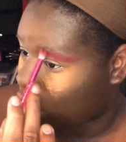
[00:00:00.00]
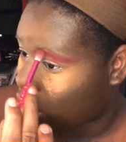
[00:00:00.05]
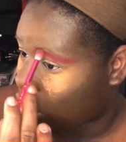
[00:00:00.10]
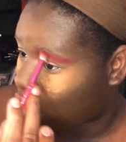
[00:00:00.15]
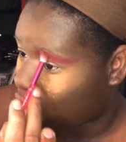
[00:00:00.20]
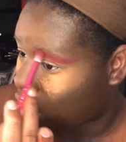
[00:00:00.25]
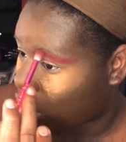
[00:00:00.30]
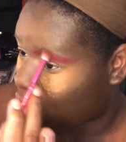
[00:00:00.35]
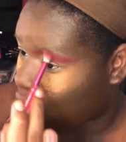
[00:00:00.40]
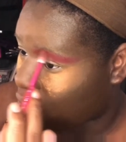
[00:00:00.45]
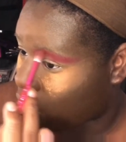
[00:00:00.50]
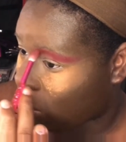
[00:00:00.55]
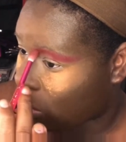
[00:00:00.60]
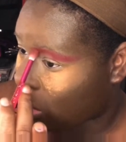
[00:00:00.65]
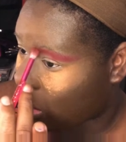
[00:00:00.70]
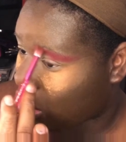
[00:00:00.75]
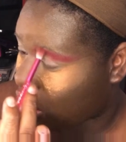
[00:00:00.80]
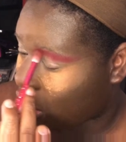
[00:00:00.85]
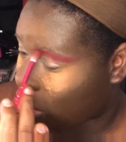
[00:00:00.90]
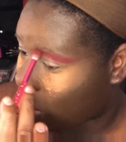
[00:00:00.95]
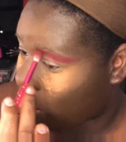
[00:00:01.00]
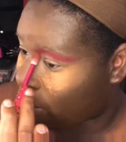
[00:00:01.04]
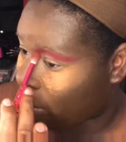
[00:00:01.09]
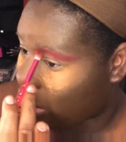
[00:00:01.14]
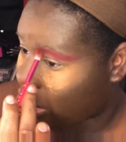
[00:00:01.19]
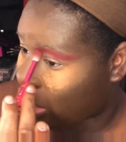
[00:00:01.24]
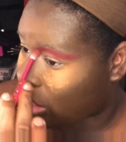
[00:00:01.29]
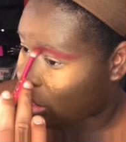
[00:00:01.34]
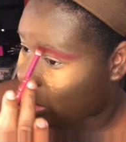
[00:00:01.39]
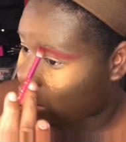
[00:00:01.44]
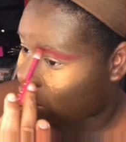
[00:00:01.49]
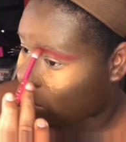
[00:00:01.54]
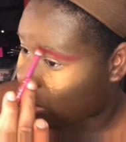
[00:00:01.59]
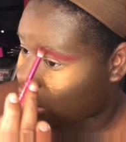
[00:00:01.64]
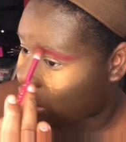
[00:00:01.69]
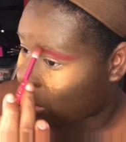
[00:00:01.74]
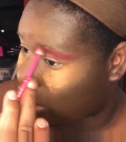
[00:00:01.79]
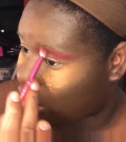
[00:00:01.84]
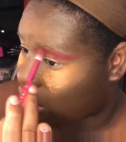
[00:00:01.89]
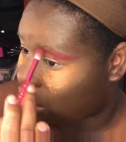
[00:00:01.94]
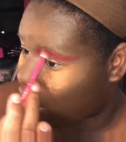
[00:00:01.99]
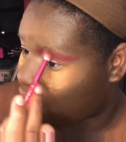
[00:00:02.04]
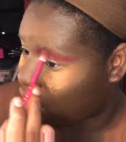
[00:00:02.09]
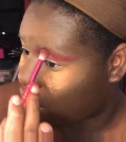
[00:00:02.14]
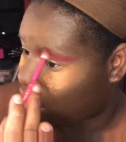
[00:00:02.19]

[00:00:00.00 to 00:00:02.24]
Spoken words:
So we just gonna blend it right there.